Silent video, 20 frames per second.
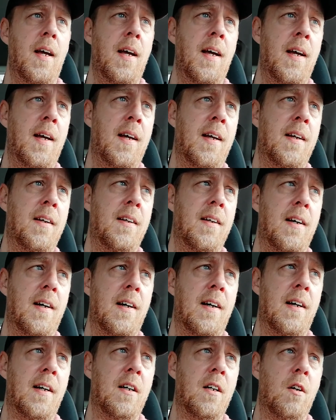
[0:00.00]
And
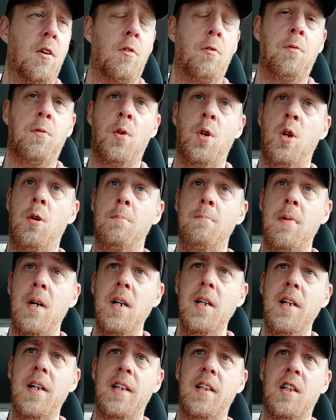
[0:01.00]
uh, for a
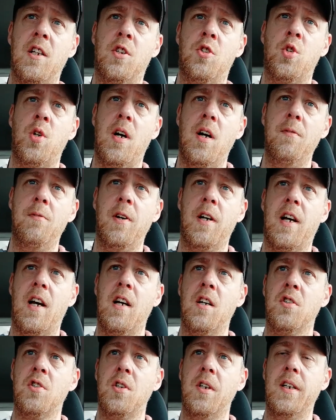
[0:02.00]
Monday, the traffic
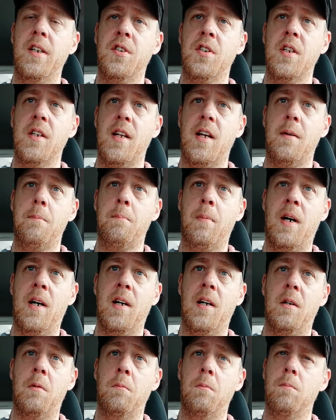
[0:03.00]
actually isn't that
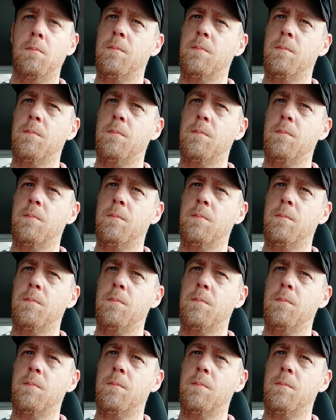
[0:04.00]
bad.